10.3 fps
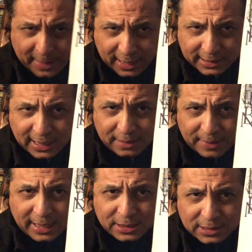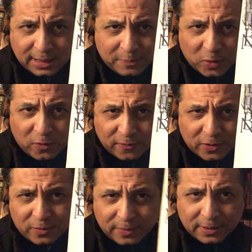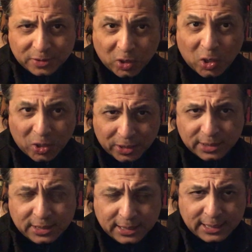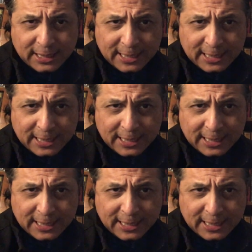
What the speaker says: take that proverb to heart.